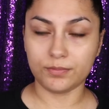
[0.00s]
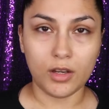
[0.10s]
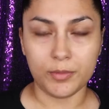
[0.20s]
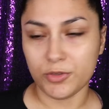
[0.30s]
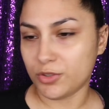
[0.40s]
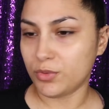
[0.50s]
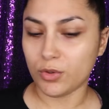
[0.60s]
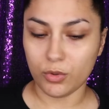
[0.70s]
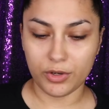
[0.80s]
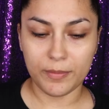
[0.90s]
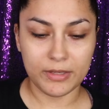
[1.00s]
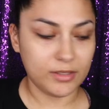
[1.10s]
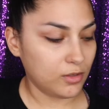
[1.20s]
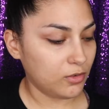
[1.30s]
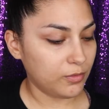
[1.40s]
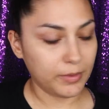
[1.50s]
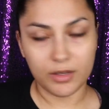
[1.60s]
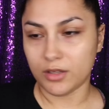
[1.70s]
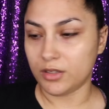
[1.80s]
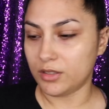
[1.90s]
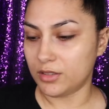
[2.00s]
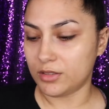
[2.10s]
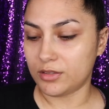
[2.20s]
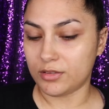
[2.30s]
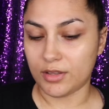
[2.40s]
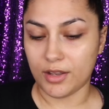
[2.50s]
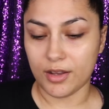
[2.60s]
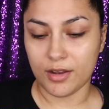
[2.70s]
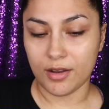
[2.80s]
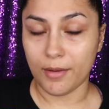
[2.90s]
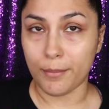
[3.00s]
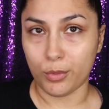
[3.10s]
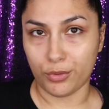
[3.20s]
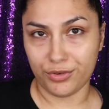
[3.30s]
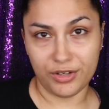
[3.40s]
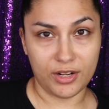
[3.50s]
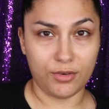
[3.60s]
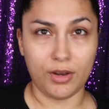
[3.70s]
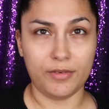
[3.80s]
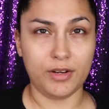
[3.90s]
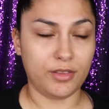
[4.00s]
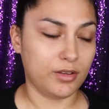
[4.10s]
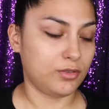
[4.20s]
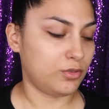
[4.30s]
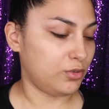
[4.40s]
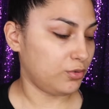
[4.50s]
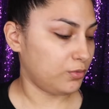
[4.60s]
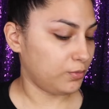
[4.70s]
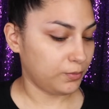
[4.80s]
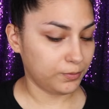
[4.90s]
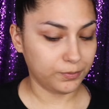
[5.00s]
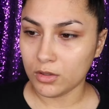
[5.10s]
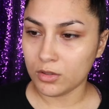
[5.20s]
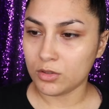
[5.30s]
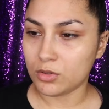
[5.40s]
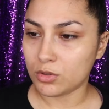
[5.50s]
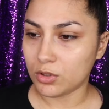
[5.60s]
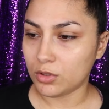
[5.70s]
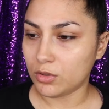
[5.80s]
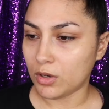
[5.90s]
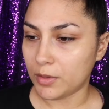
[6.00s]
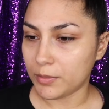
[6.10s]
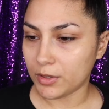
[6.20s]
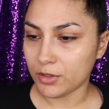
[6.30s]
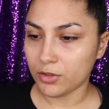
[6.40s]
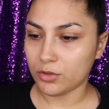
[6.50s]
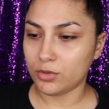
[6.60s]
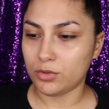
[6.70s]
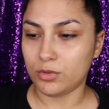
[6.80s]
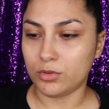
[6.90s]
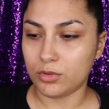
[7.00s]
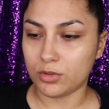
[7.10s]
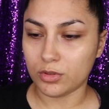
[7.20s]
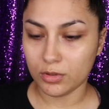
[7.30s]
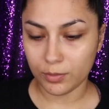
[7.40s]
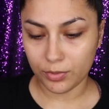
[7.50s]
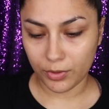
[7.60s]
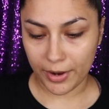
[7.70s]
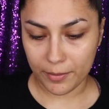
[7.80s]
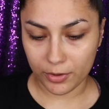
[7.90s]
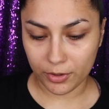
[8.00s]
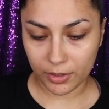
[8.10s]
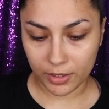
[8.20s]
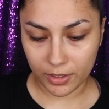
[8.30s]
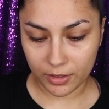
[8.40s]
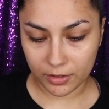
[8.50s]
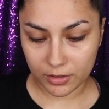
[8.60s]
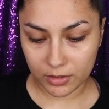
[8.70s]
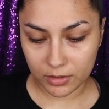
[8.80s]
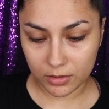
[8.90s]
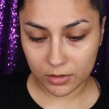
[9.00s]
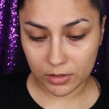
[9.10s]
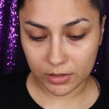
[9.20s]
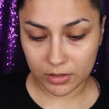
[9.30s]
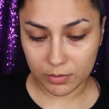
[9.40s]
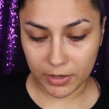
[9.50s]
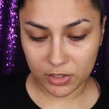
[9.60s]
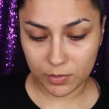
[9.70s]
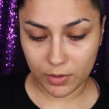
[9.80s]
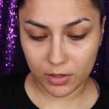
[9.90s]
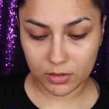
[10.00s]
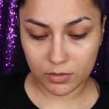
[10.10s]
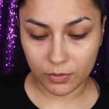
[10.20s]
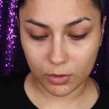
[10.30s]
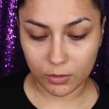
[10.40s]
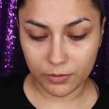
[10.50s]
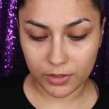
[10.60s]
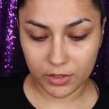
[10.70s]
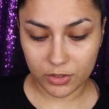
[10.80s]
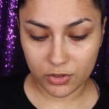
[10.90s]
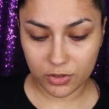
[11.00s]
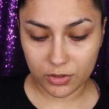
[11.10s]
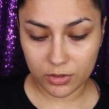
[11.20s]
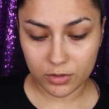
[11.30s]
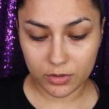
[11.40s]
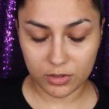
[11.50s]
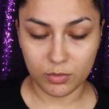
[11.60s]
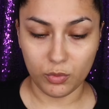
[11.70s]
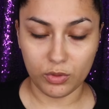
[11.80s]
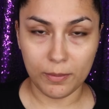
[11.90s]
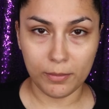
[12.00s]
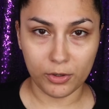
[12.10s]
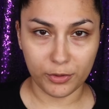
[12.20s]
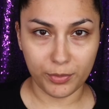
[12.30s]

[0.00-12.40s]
I'm just recording myself because I'm bored and I don't have anything else to do. So I'm gonna use primer, and this is the Smashbox Photo Finish Smooth and Blur